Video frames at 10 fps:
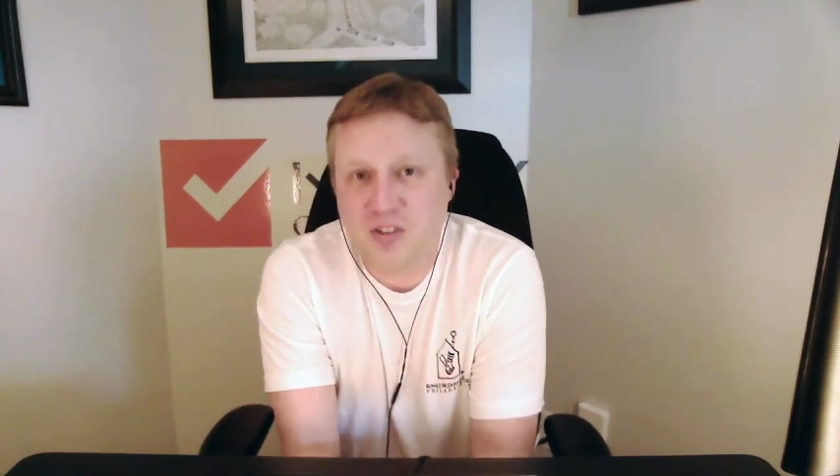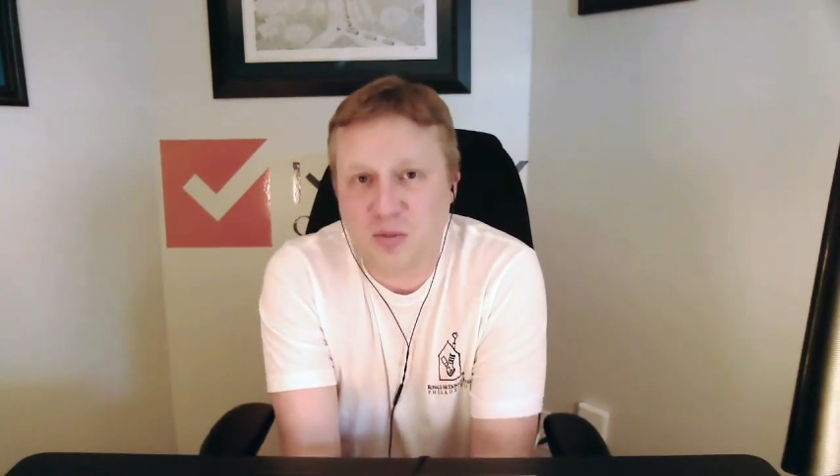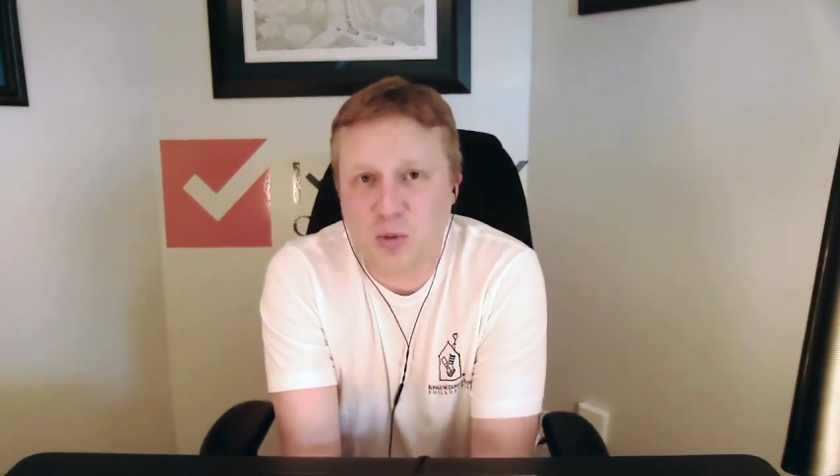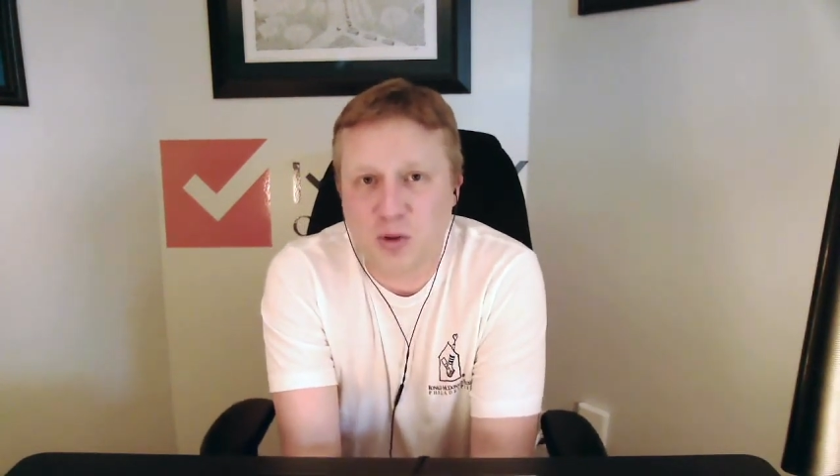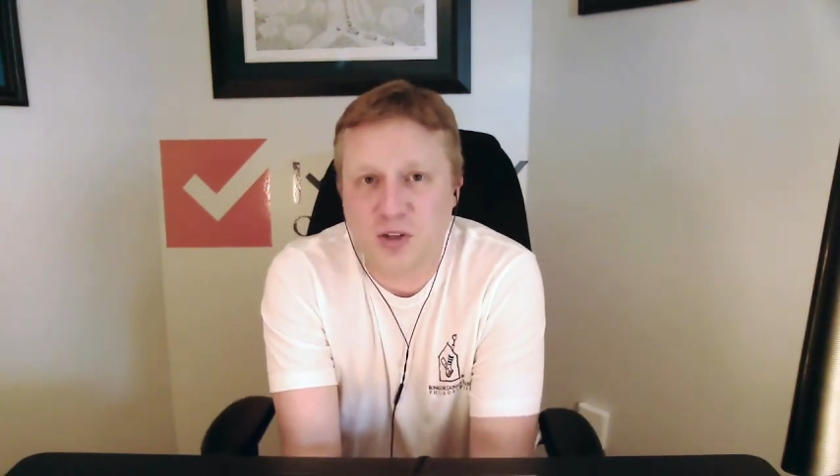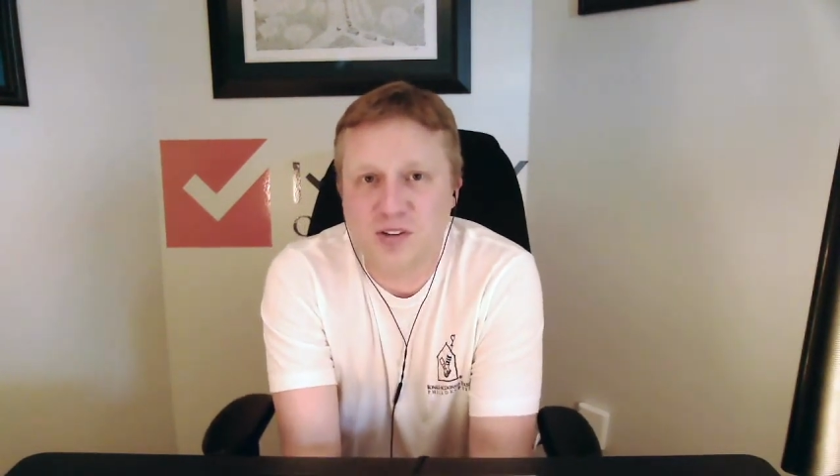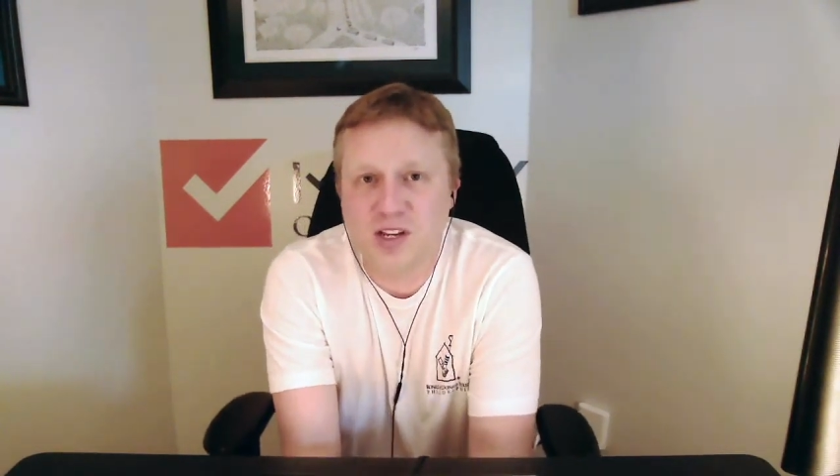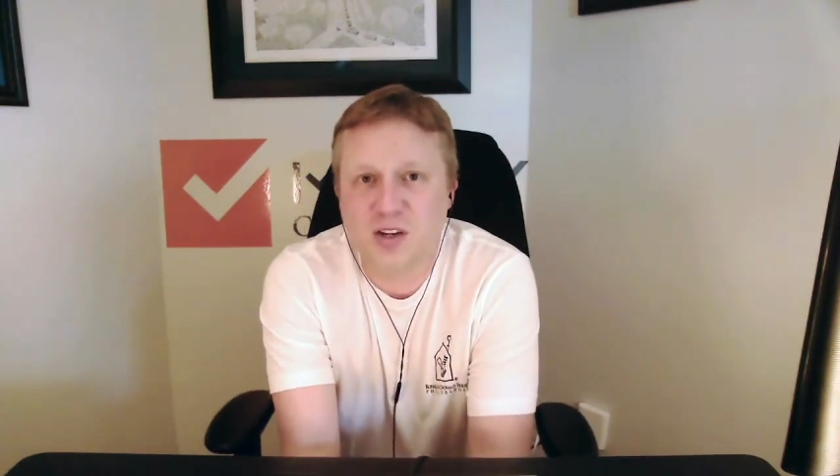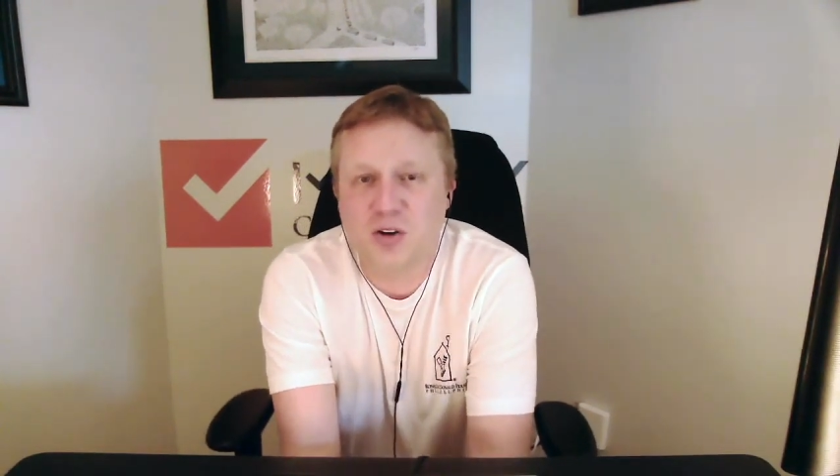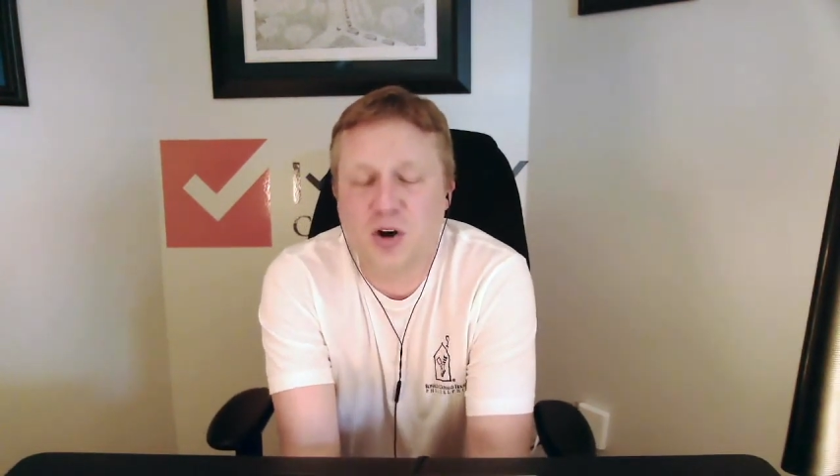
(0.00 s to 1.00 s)
a little more than
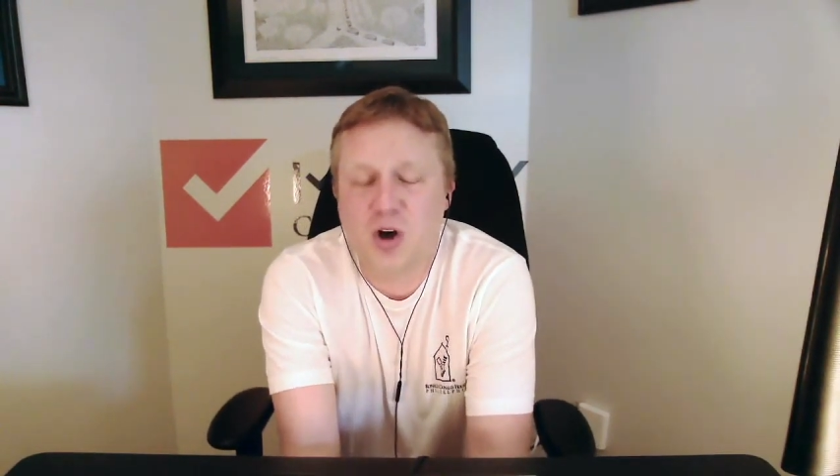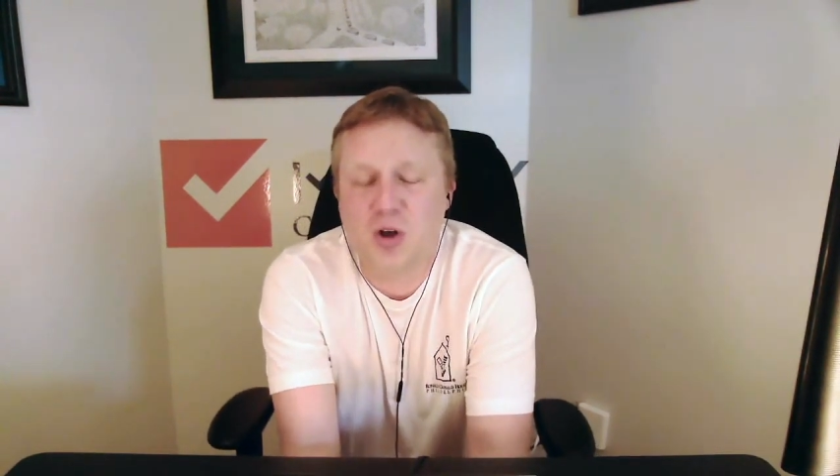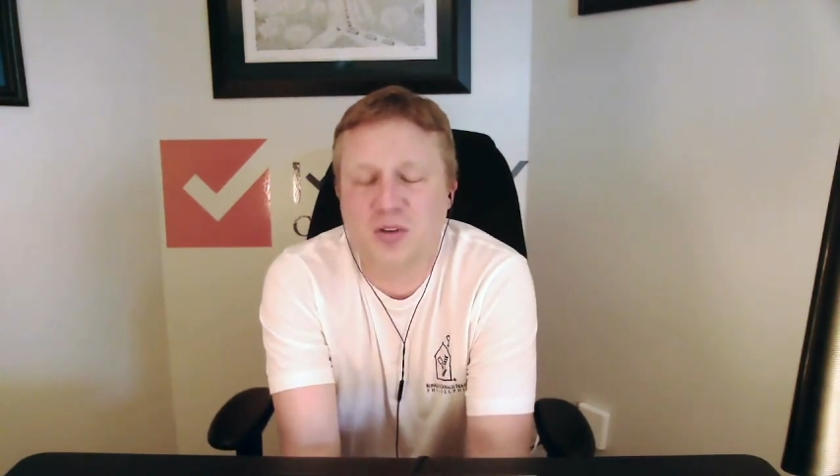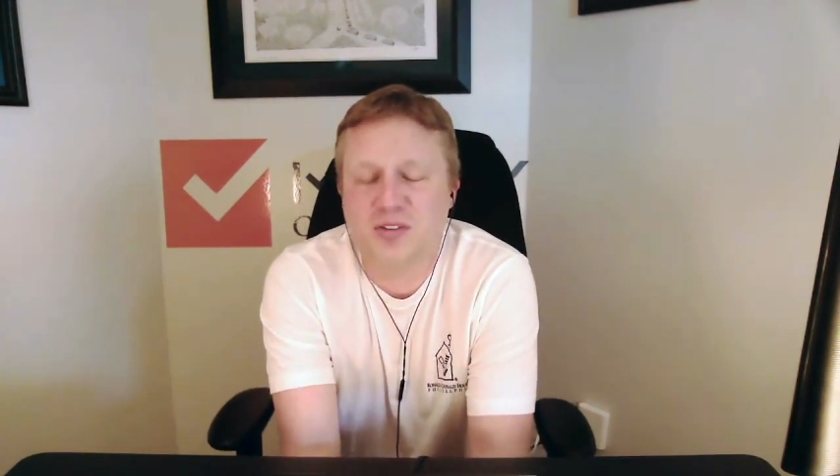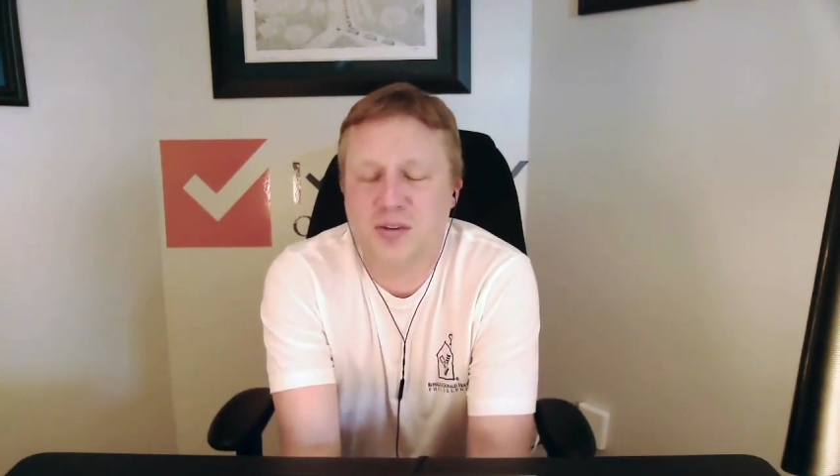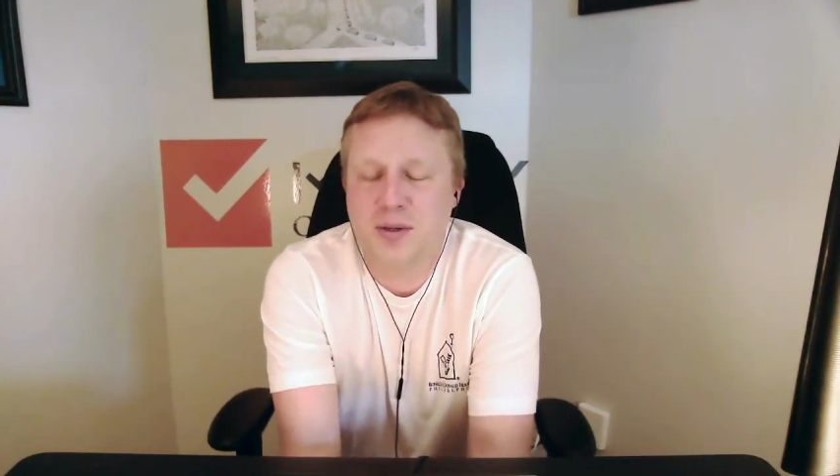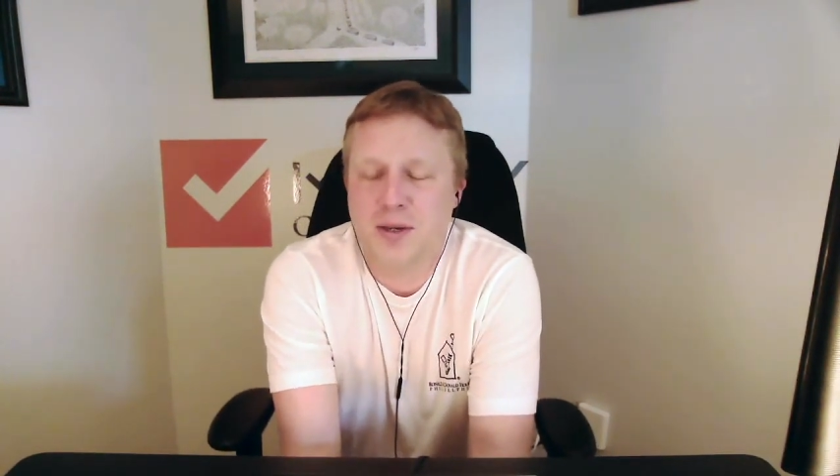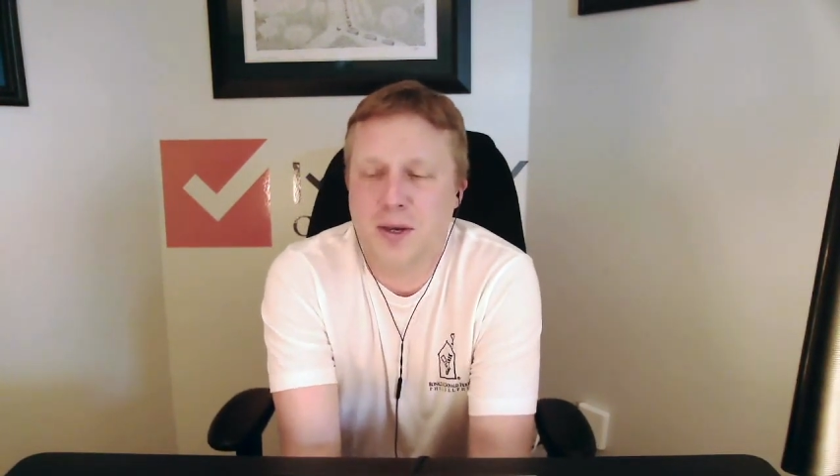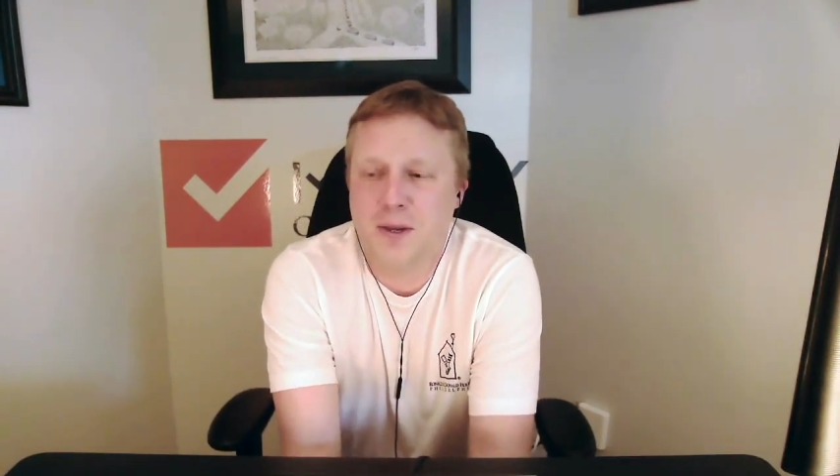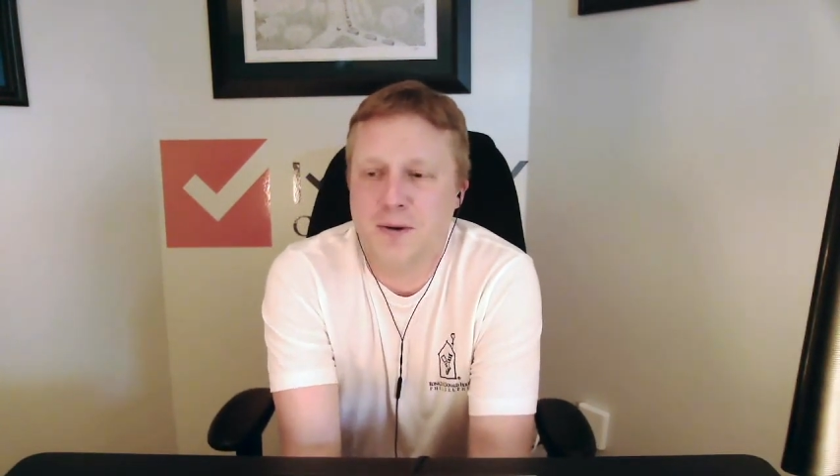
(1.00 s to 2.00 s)
10 calls,
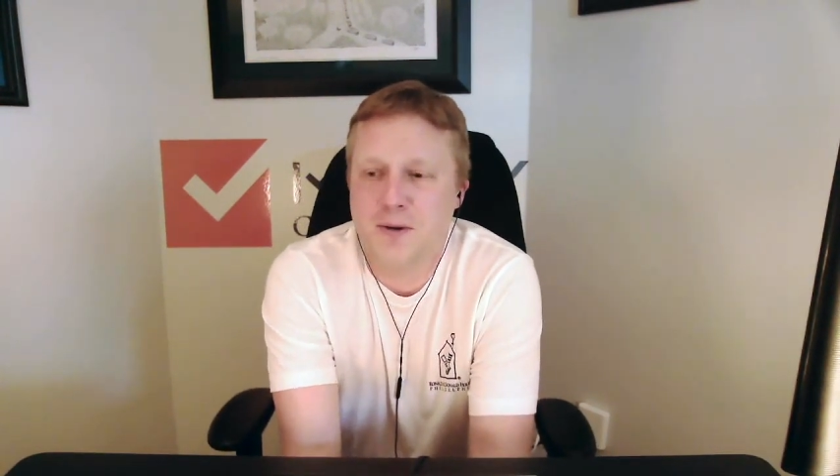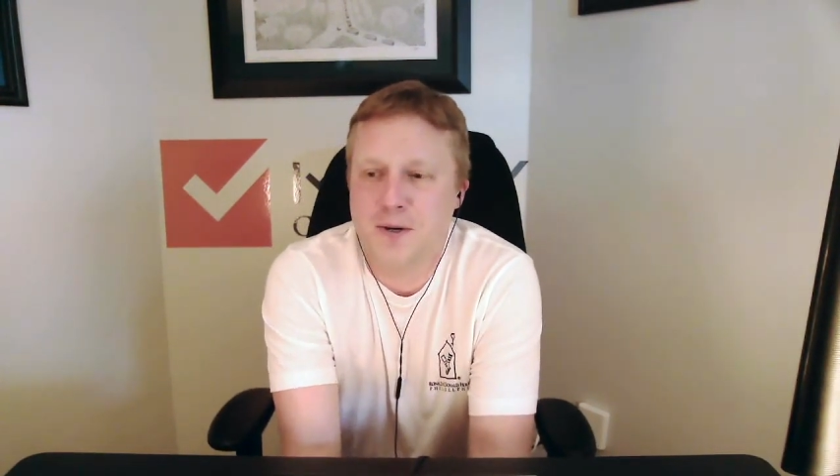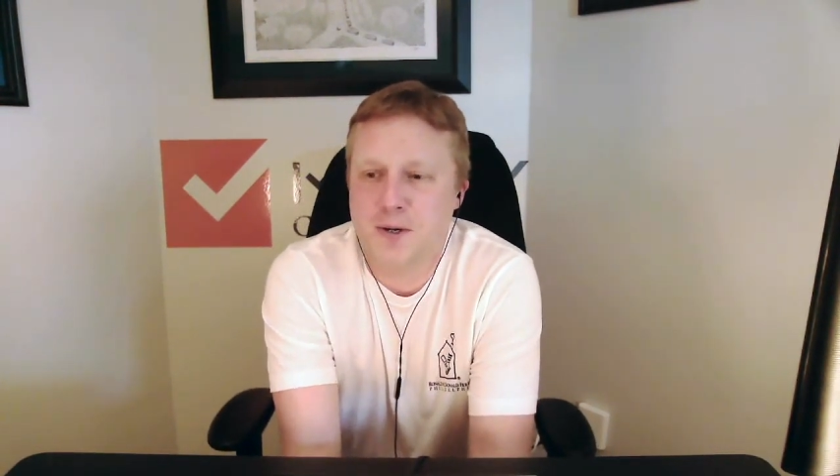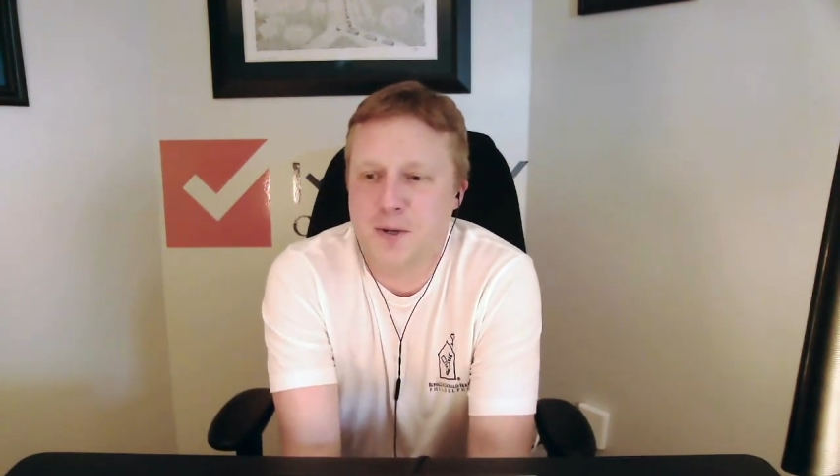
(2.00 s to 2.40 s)
and